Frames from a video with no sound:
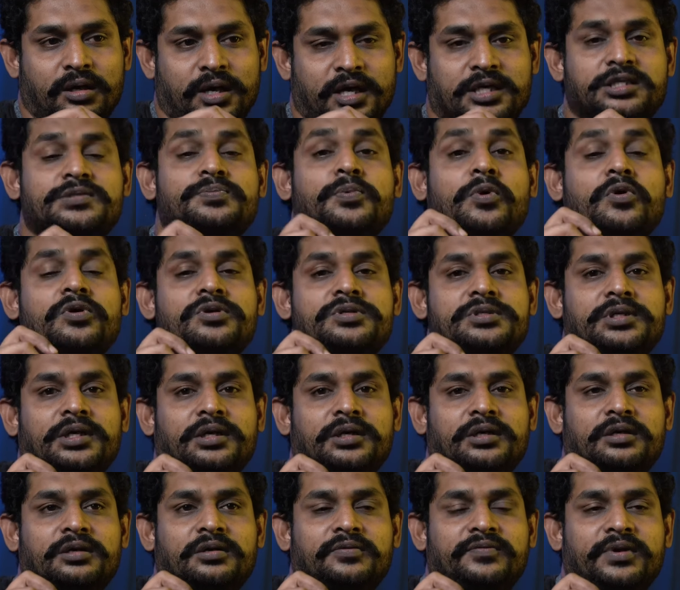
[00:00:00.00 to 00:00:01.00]

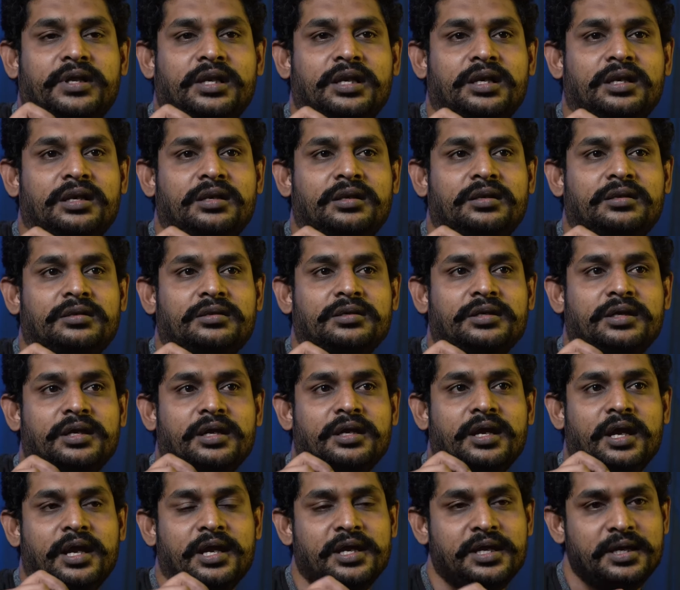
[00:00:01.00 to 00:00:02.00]
exposure will
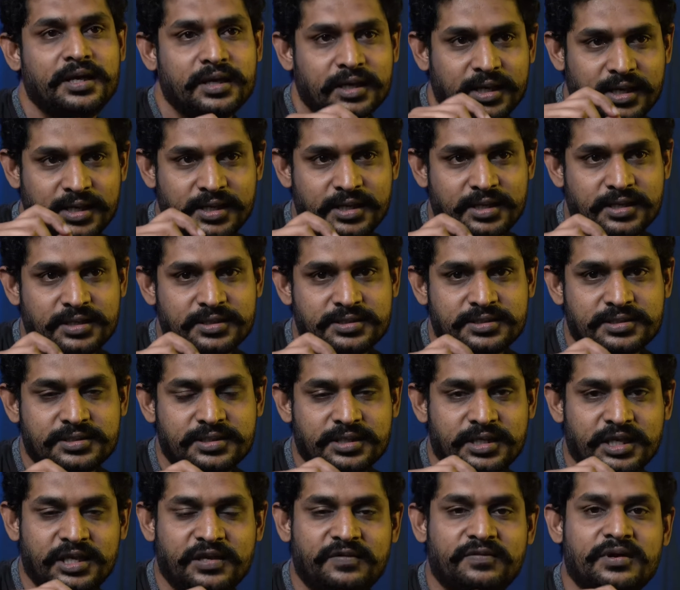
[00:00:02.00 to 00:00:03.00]
increase
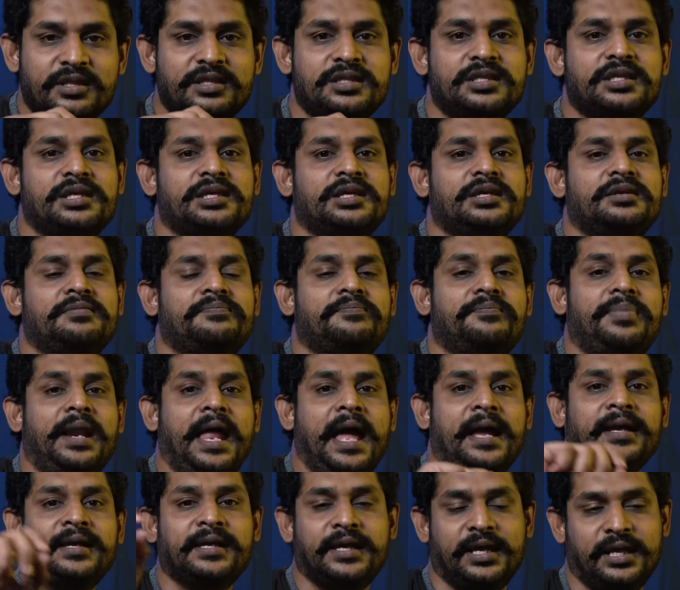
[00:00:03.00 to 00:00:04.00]
even the
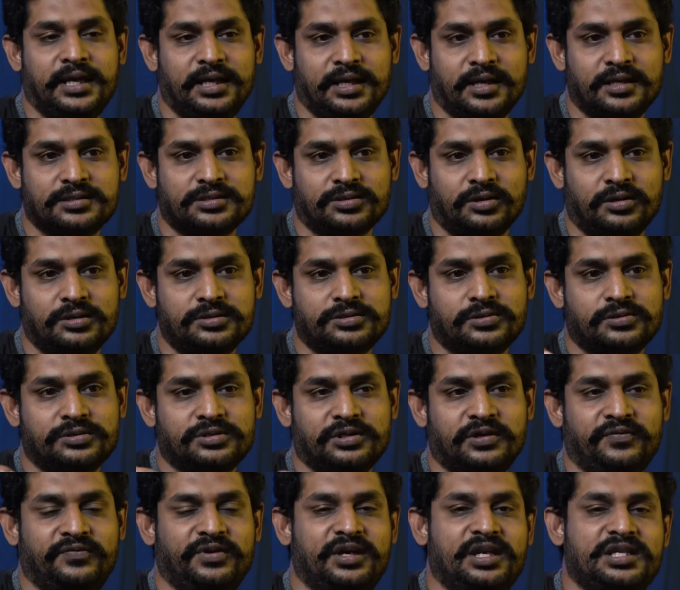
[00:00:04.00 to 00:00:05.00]
black areas also.
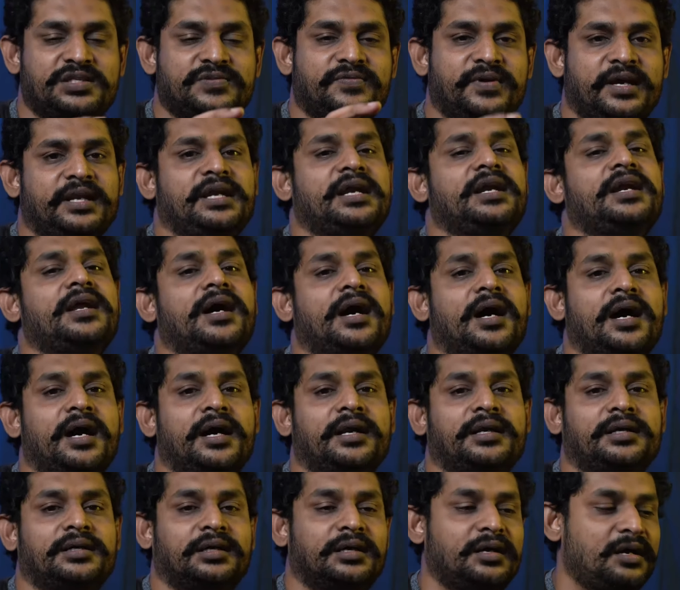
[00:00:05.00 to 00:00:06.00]
So if it is very
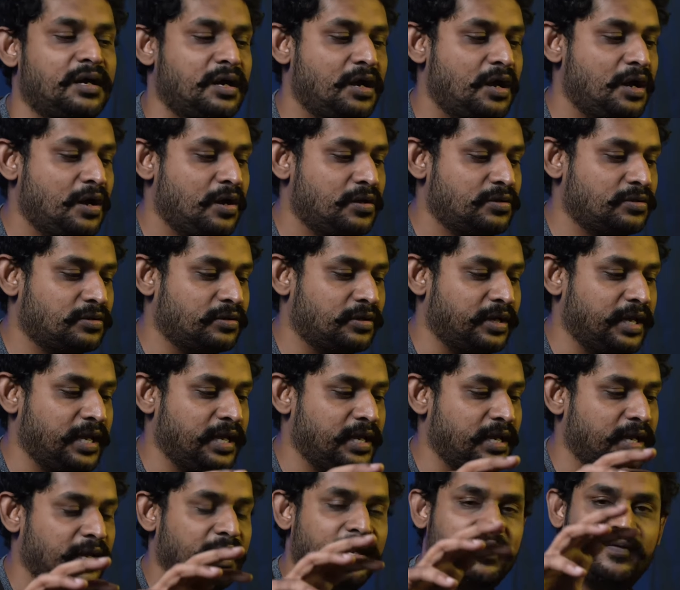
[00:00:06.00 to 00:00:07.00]
dark
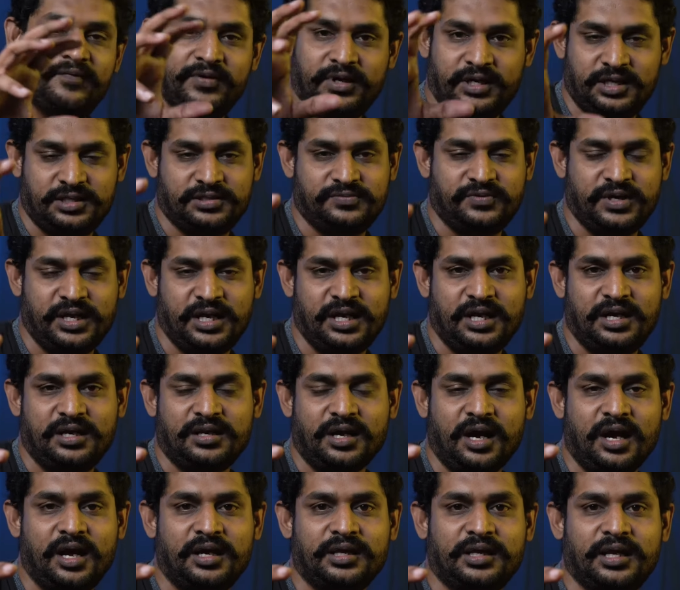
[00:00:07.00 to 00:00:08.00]
areas,
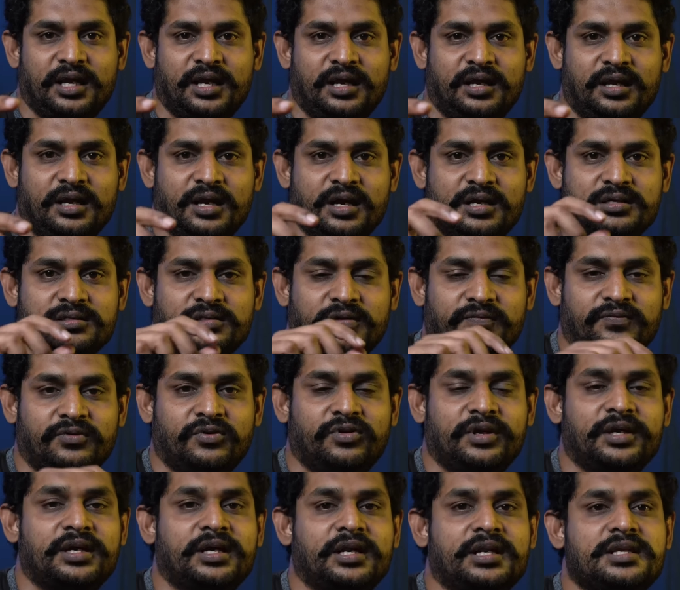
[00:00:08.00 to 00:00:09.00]
if
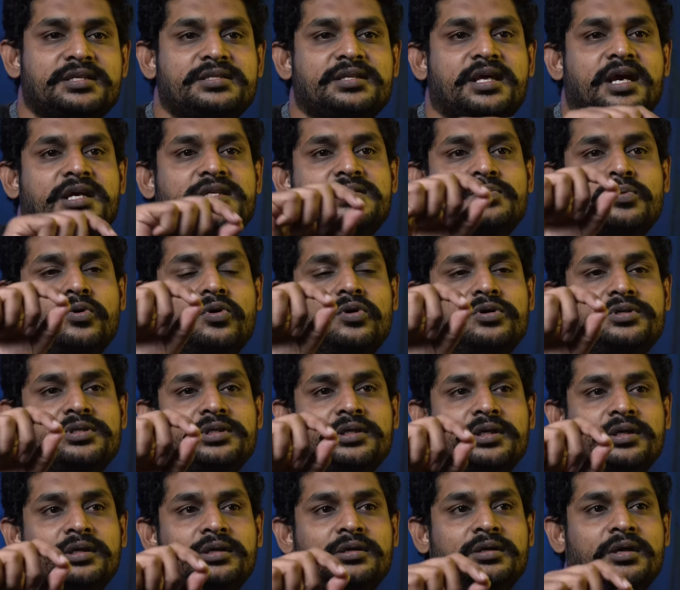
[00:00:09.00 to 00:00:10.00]
you increase the
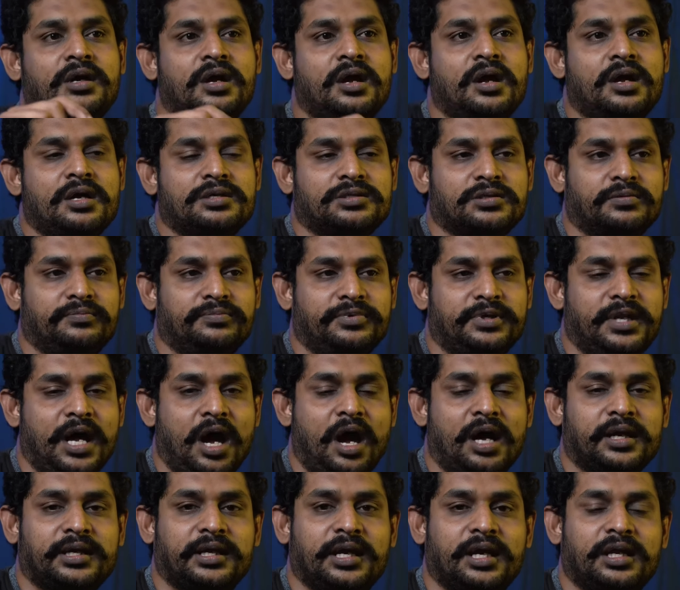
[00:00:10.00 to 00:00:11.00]
exposure, so
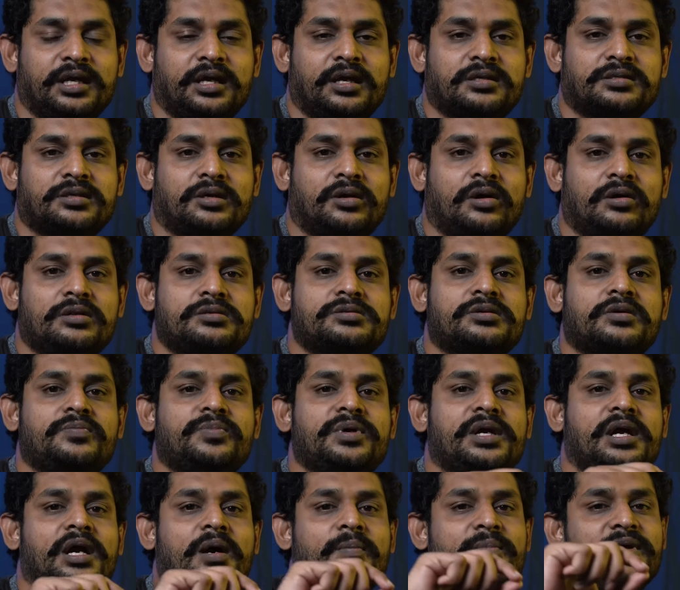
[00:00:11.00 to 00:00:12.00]
dark areas are also
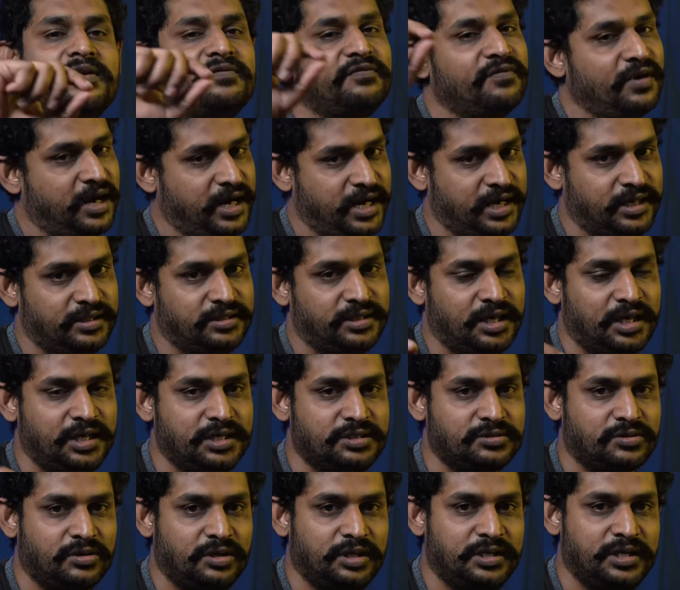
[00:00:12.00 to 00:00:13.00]
becoming white.
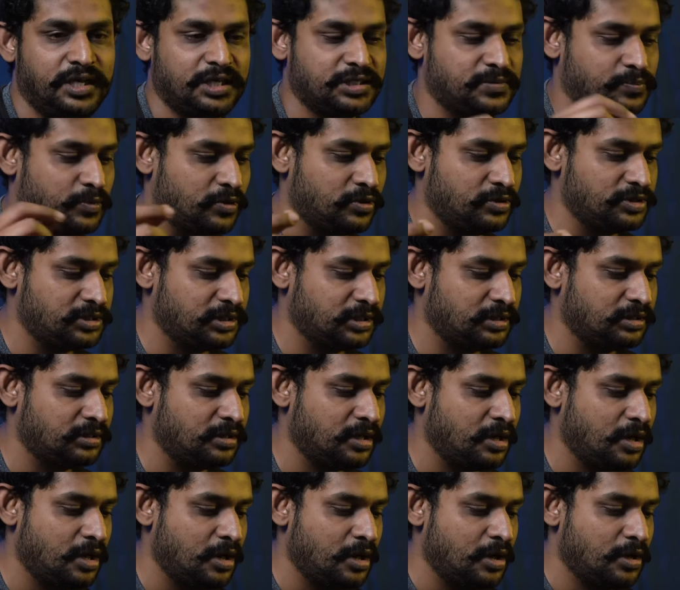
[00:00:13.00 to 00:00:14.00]
That is called the
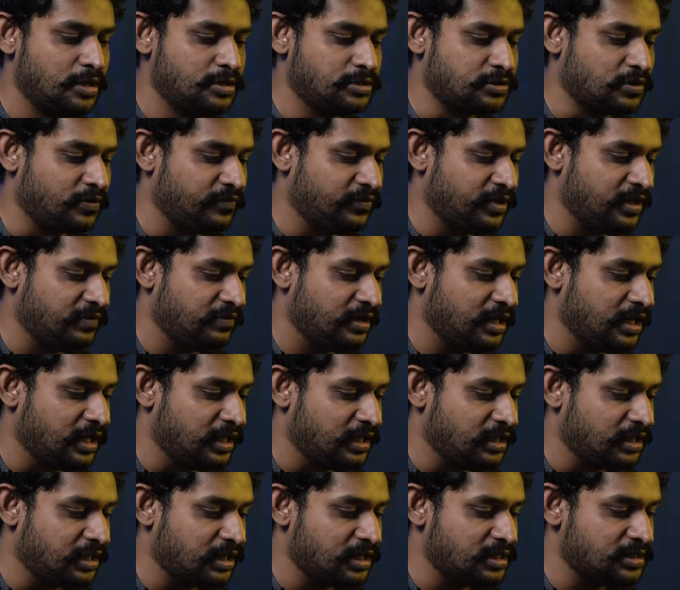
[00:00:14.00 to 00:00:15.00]
exposure. So we will
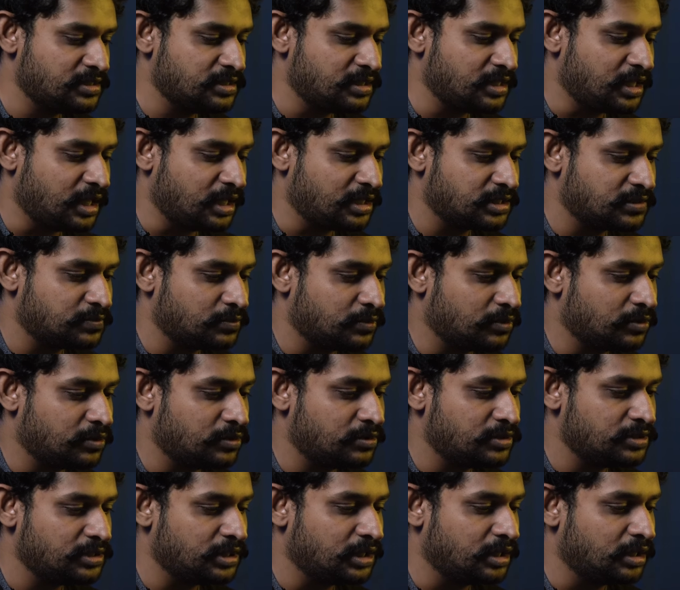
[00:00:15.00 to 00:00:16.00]
increase the
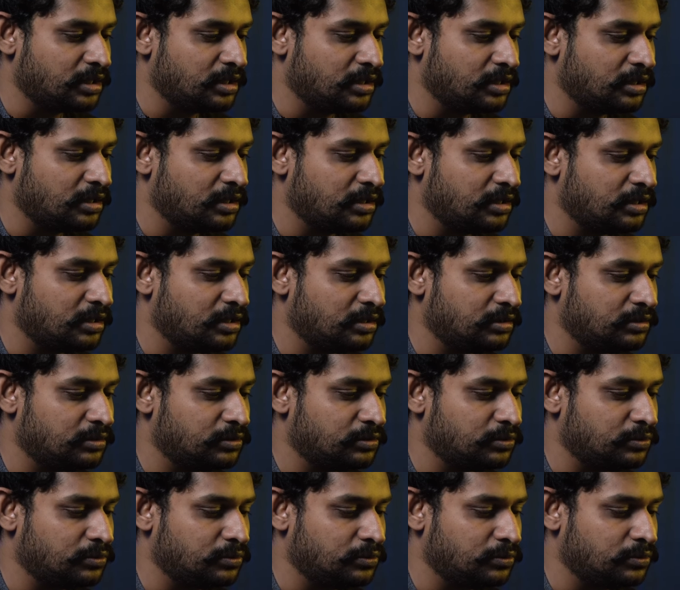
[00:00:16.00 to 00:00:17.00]
exposure
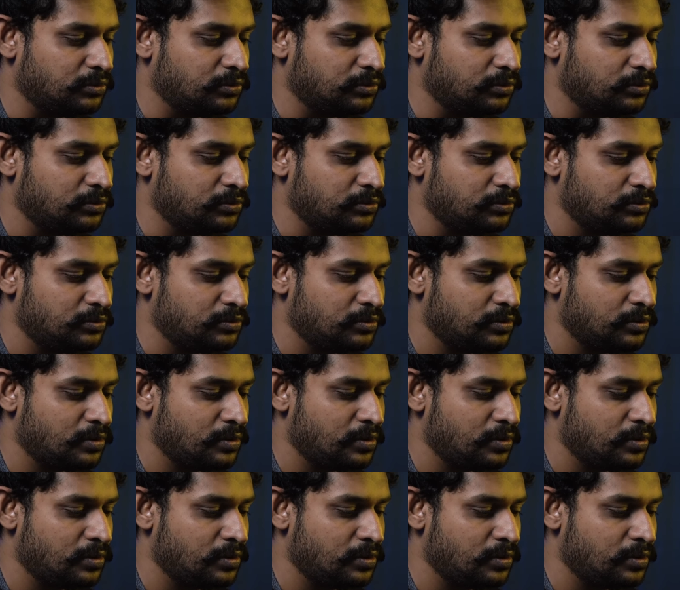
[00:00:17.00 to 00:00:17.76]
to